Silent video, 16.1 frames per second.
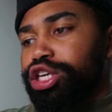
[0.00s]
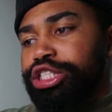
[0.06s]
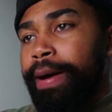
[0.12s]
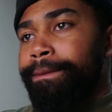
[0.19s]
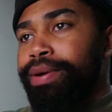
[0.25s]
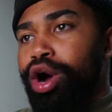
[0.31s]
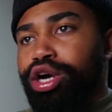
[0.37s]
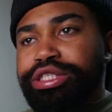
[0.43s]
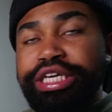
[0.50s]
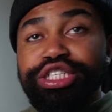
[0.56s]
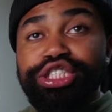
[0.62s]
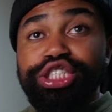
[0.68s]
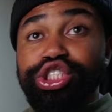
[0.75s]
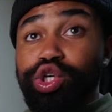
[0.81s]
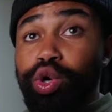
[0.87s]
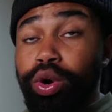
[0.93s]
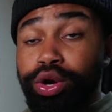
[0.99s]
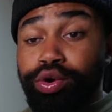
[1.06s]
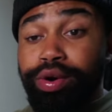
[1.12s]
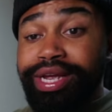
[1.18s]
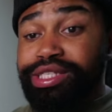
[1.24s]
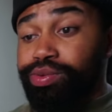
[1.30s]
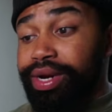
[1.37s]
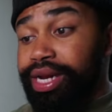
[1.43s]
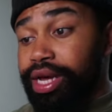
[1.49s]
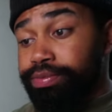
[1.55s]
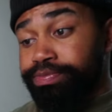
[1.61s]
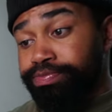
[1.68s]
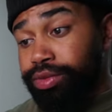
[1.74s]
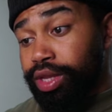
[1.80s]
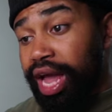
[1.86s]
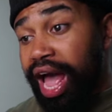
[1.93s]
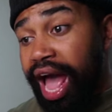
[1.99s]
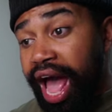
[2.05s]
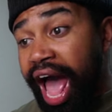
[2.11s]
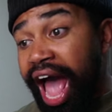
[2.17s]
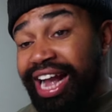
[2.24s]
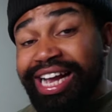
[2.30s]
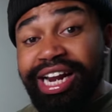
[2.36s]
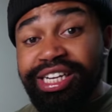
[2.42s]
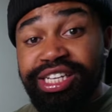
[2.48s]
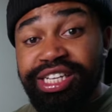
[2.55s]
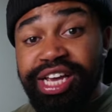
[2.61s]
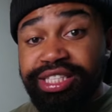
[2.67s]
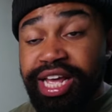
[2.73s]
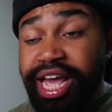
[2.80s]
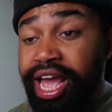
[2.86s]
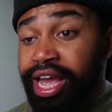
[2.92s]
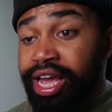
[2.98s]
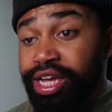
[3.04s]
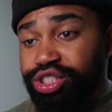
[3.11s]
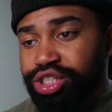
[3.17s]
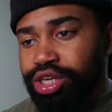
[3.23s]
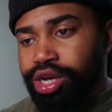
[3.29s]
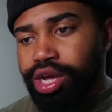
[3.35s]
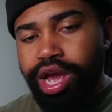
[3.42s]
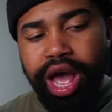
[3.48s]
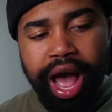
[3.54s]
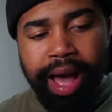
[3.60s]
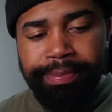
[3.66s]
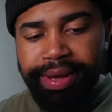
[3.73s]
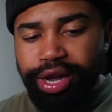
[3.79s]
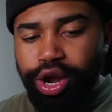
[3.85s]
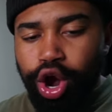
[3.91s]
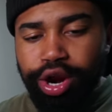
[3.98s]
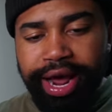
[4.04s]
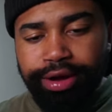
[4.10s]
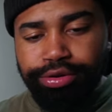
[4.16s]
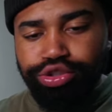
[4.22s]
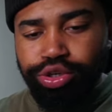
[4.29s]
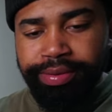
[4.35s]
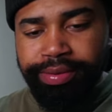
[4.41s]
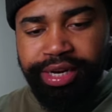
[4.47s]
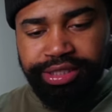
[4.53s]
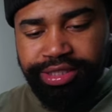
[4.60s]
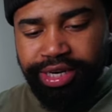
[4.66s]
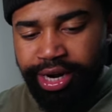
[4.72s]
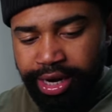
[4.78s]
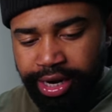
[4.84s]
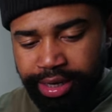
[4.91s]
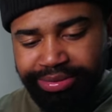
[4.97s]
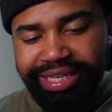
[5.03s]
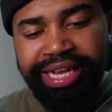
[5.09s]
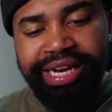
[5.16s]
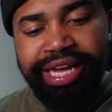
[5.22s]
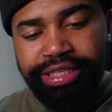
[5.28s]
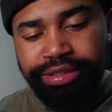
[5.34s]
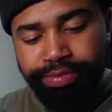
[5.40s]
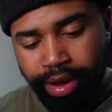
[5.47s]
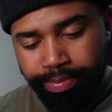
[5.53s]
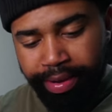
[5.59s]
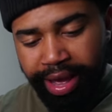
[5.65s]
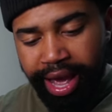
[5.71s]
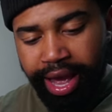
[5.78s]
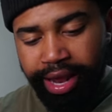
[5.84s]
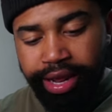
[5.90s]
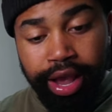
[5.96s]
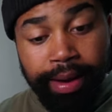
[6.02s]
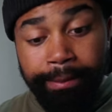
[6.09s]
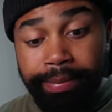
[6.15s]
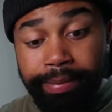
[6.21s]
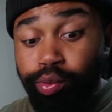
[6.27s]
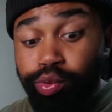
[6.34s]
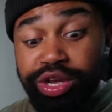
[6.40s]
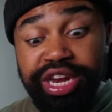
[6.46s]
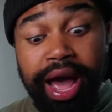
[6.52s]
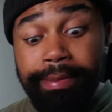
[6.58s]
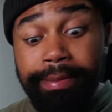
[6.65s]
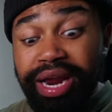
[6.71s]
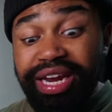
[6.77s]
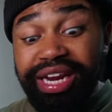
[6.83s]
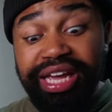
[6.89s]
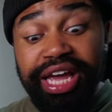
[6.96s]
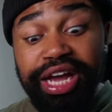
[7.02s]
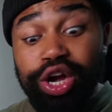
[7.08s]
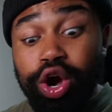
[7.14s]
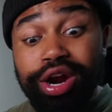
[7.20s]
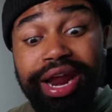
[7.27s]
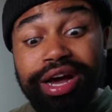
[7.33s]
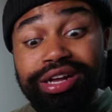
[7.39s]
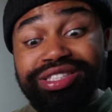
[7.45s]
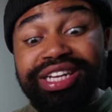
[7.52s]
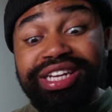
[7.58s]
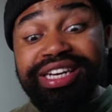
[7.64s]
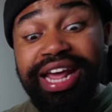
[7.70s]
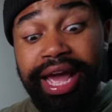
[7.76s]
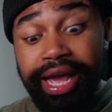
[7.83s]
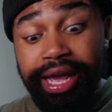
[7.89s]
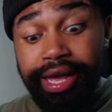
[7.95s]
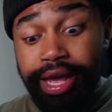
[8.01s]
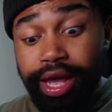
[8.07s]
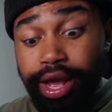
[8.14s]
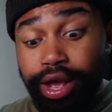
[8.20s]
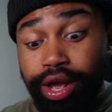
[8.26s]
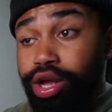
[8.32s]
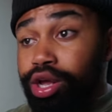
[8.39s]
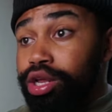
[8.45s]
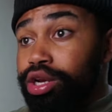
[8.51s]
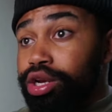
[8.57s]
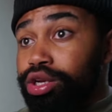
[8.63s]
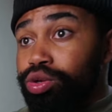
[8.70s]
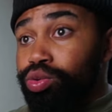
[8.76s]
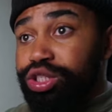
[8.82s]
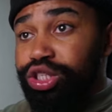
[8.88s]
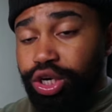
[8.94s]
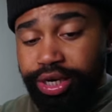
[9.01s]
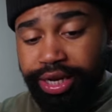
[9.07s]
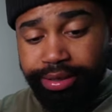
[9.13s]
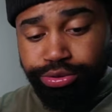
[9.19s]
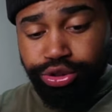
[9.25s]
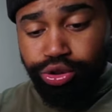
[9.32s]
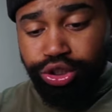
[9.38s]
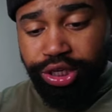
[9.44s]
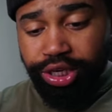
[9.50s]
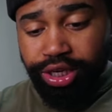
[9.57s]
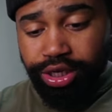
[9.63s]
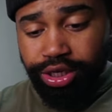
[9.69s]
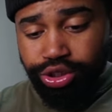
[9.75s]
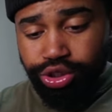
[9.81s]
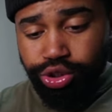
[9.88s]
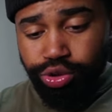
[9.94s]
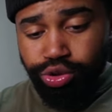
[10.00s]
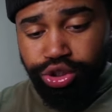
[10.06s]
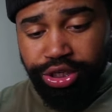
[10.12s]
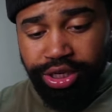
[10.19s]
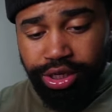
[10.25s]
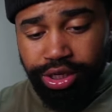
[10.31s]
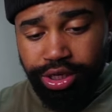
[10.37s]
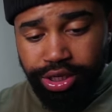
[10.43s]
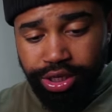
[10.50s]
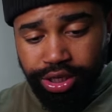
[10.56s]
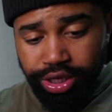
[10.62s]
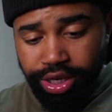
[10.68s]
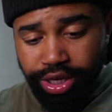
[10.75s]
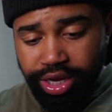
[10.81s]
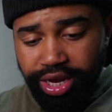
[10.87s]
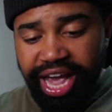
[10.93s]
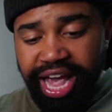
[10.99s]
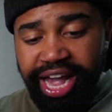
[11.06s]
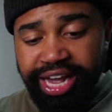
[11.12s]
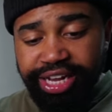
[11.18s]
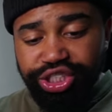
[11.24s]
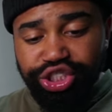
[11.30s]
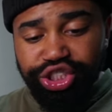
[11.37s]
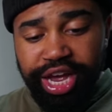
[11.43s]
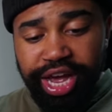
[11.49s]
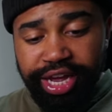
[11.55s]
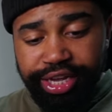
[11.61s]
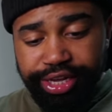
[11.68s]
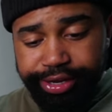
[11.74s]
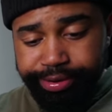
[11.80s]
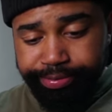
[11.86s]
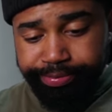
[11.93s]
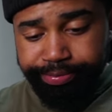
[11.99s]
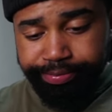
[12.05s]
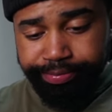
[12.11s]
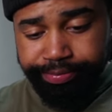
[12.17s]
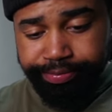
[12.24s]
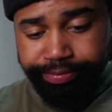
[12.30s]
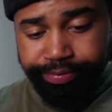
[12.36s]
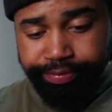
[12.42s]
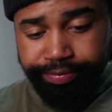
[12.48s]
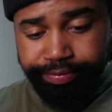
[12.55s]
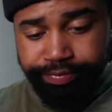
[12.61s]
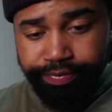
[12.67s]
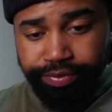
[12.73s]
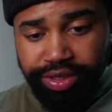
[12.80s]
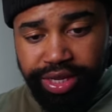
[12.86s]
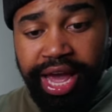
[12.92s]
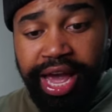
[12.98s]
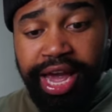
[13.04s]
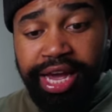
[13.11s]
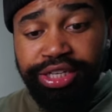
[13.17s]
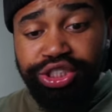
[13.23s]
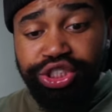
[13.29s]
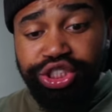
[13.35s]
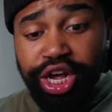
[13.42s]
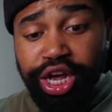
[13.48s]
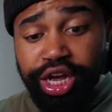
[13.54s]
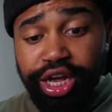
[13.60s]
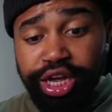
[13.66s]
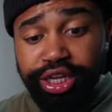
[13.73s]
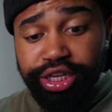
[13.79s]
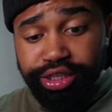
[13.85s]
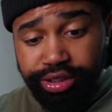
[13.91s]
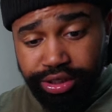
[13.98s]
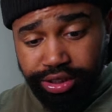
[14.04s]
Pause. She's going crazy right now. I gotta check the age. I've been called out too many times, and that's my bad. But we're not about to get called out today. What's her name? SOOJIN? SOOJIN? Age check. Age check.